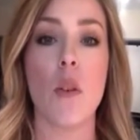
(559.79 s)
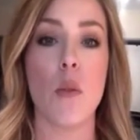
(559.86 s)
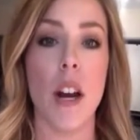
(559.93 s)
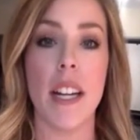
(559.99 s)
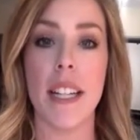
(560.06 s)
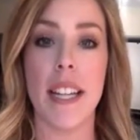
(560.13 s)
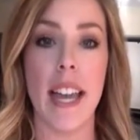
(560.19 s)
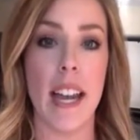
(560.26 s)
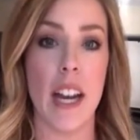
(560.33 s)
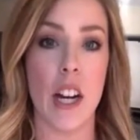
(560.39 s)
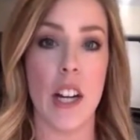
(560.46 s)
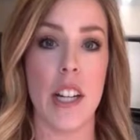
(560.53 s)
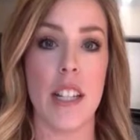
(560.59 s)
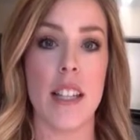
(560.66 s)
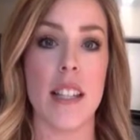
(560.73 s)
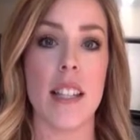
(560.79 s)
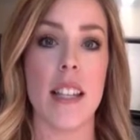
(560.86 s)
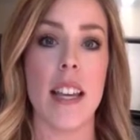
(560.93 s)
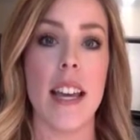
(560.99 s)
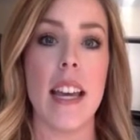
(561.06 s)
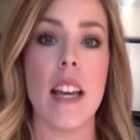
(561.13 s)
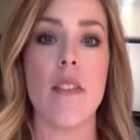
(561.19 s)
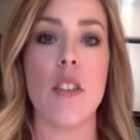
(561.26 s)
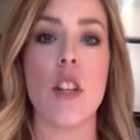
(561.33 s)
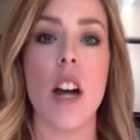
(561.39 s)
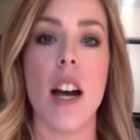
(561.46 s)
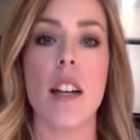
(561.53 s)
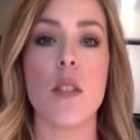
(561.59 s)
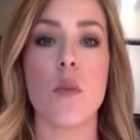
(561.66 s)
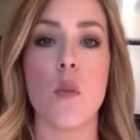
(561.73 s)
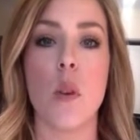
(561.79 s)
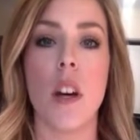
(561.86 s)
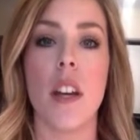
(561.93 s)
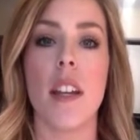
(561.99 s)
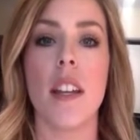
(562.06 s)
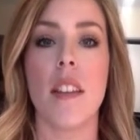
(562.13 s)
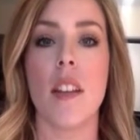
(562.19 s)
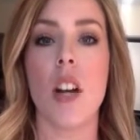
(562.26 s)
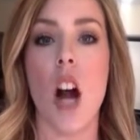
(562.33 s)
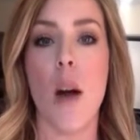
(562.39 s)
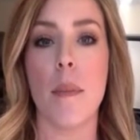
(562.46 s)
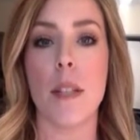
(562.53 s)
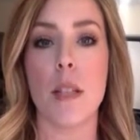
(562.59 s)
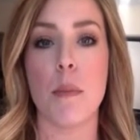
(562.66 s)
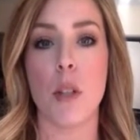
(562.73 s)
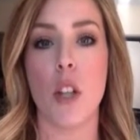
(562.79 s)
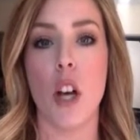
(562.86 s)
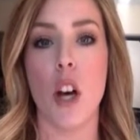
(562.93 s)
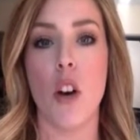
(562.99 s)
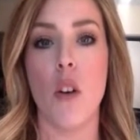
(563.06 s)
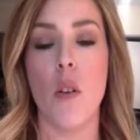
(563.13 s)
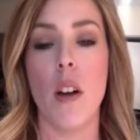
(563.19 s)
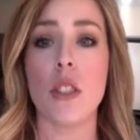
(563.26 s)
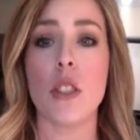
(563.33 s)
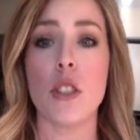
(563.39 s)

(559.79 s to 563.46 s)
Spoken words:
running errands. If you guys would, in the comments below,